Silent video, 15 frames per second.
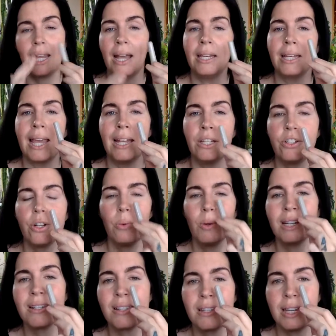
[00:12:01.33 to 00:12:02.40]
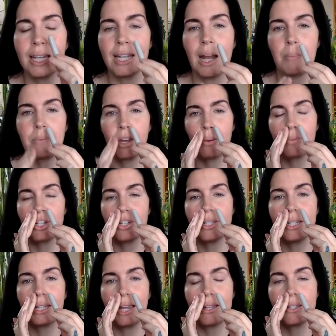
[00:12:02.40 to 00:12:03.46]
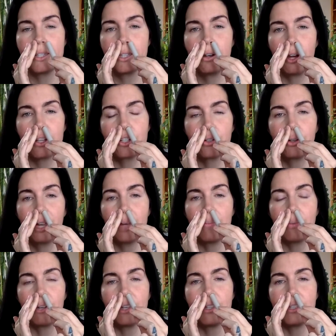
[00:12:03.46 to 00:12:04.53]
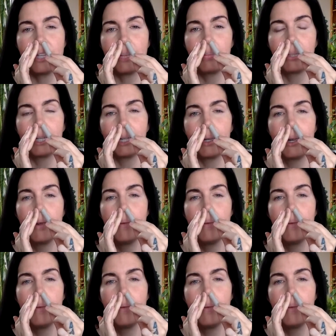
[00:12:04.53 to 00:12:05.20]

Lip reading: And again, you don't want to stick it up there, but just against the nostril and breathe deeply.